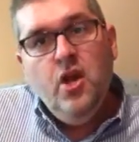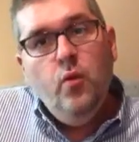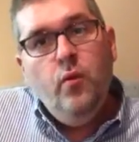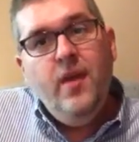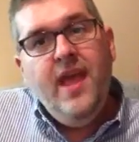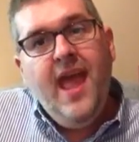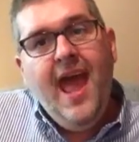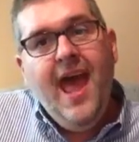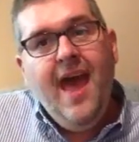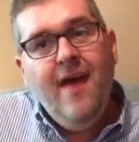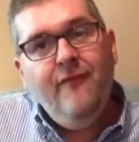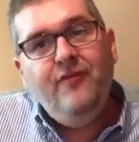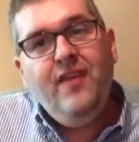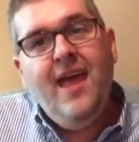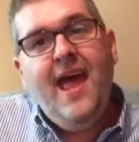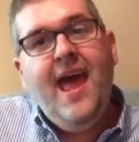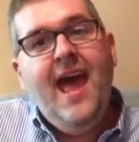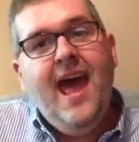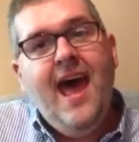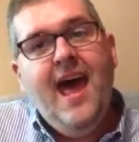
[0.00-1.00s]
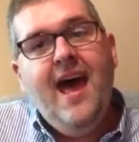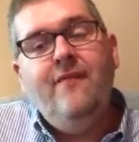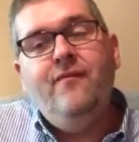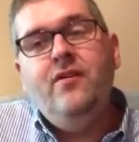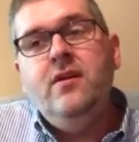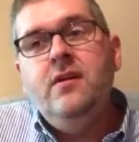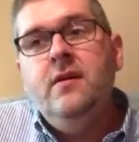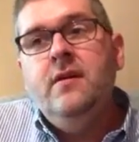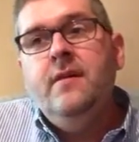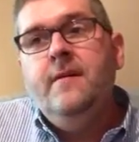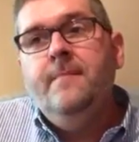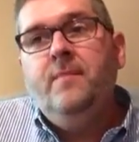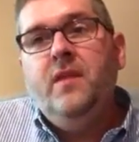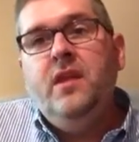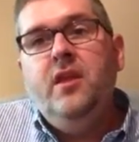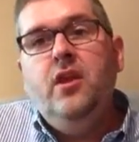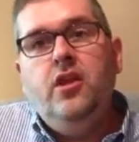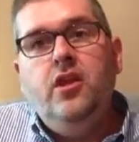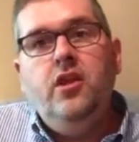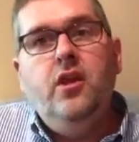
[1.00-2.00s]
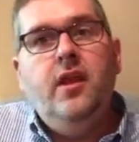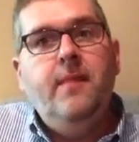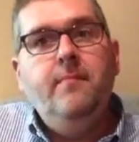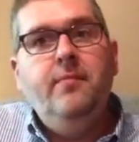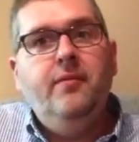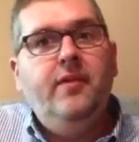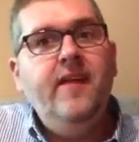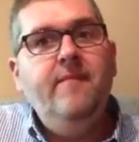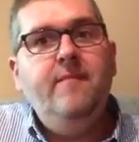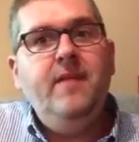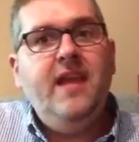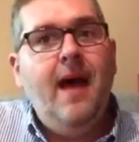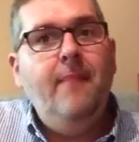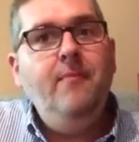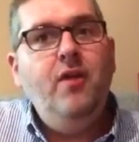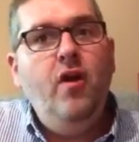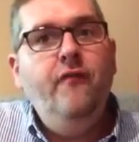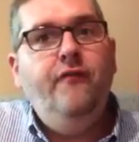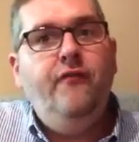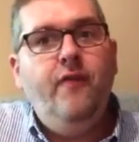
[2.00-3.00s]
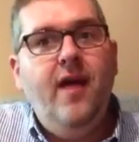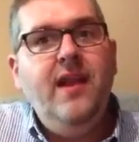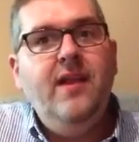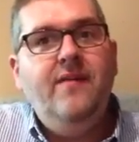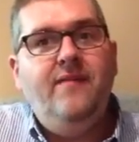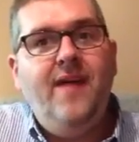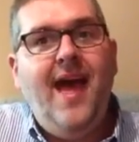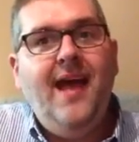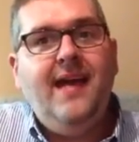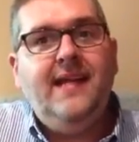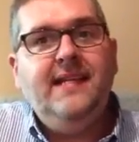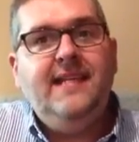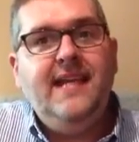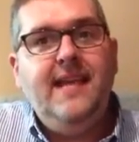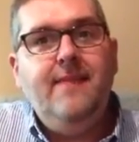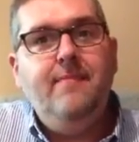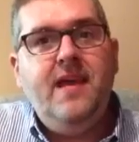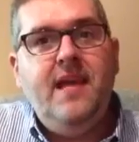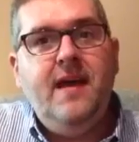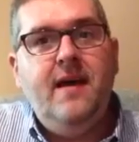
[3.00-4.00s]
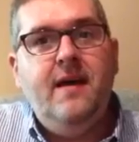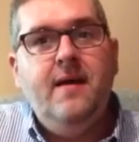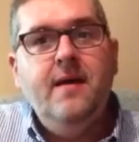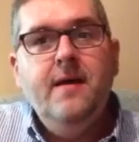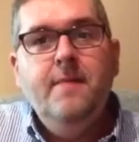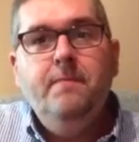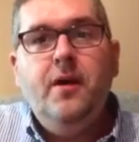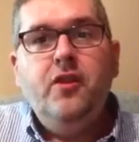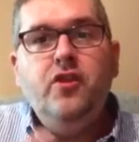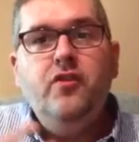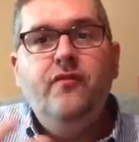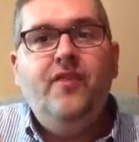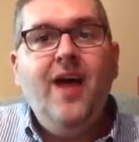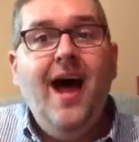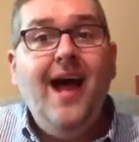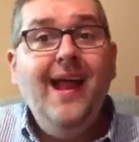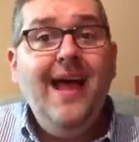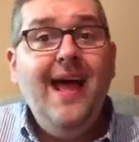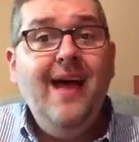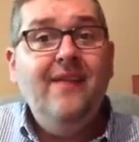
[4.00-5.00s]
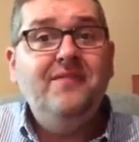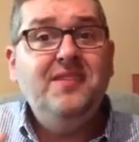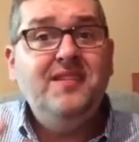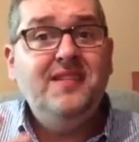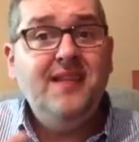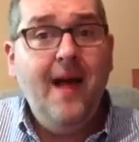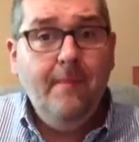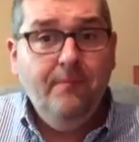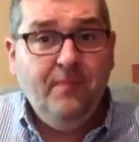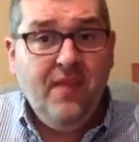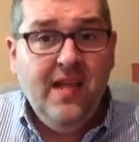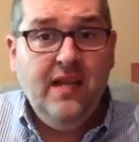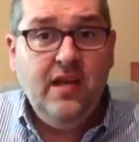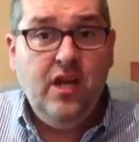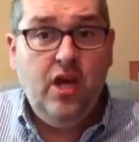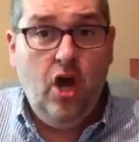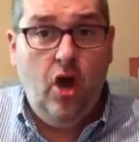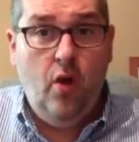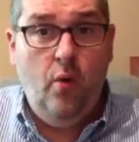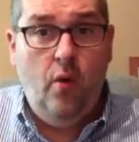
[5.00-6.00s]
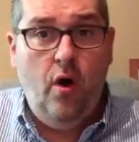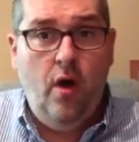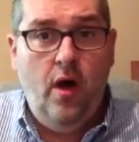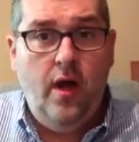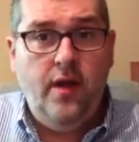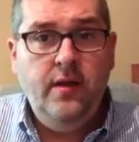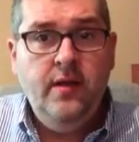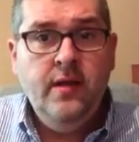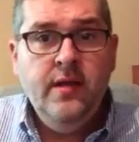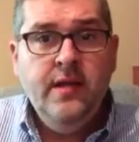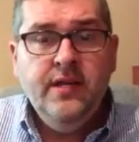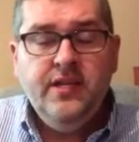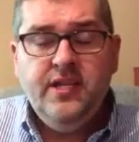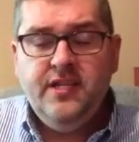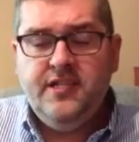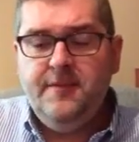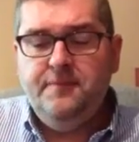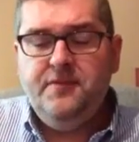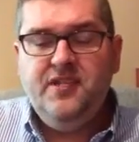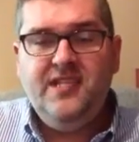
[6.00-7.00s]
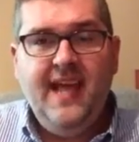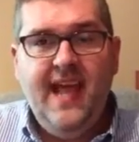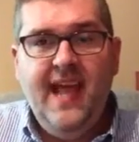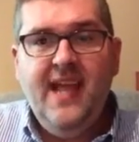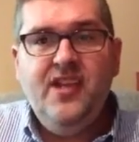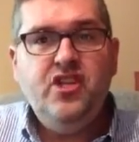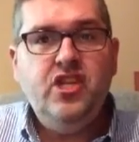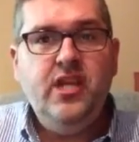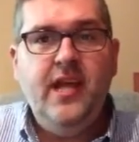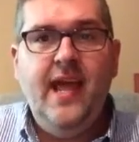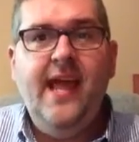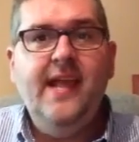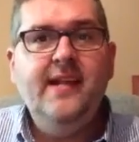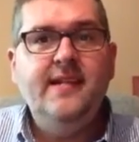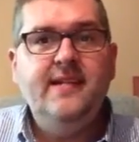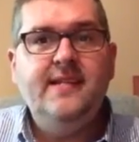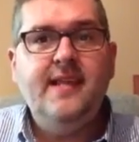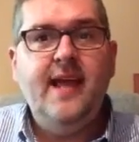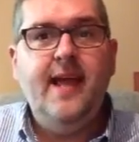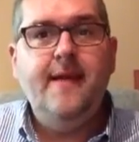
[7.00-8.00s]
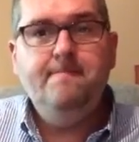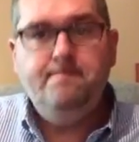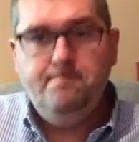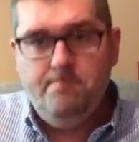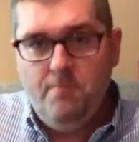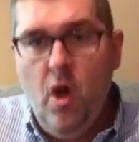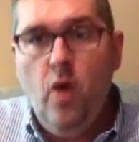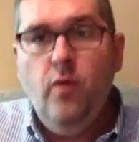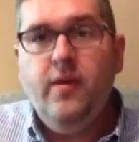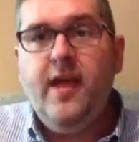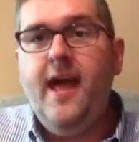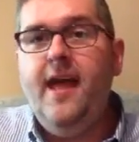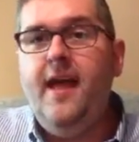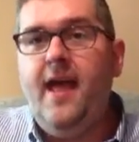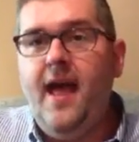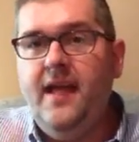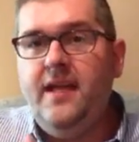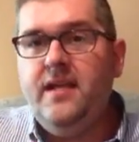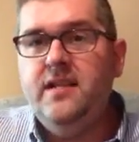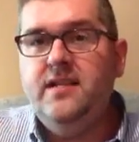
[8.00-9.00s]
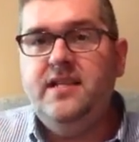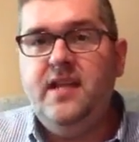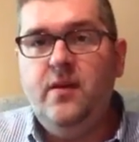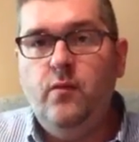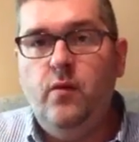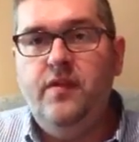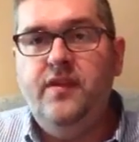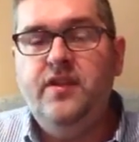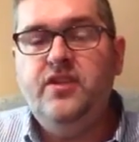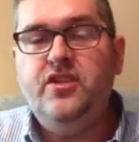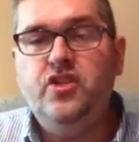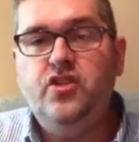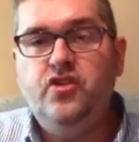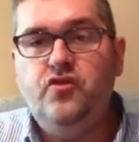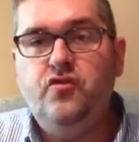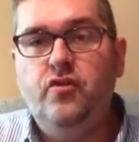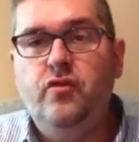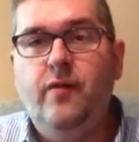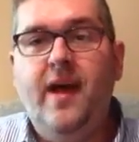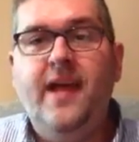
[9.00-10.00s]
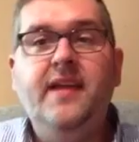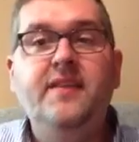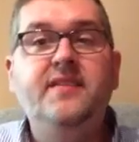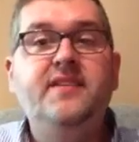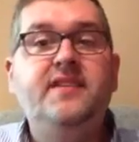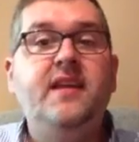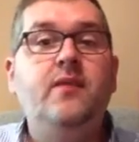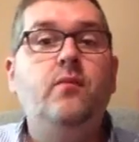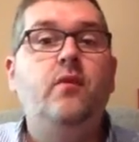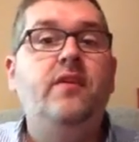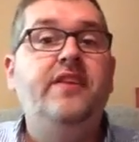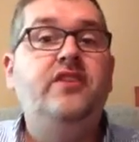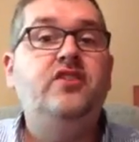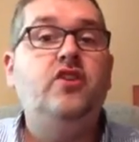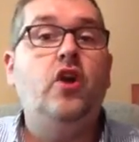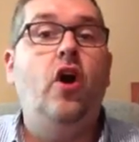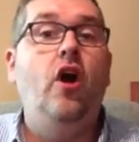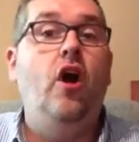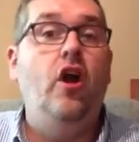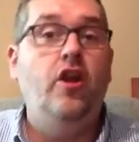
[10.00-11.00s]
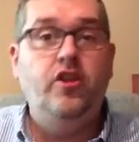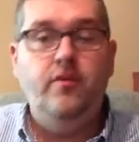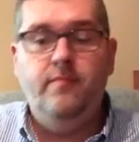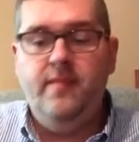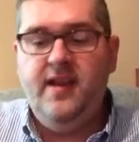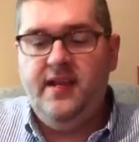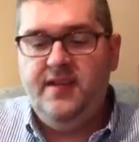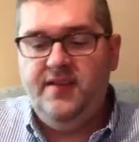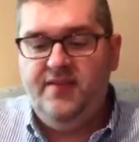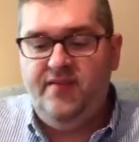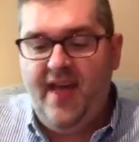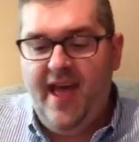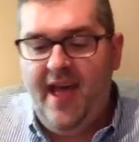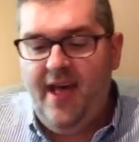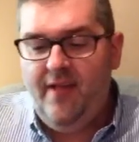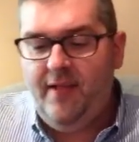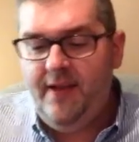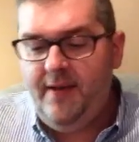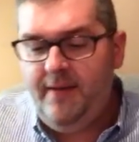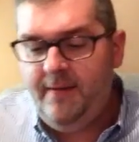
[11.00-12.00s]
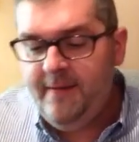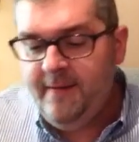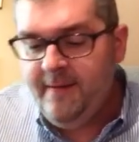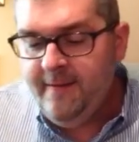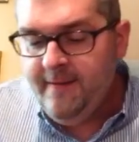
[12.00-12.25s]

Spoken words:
We have to have, and believe me, I'm no friend of academia, but you've got to have something to go on to substantiate and say, okay, I can see where this is true. I can see where this argument is valid.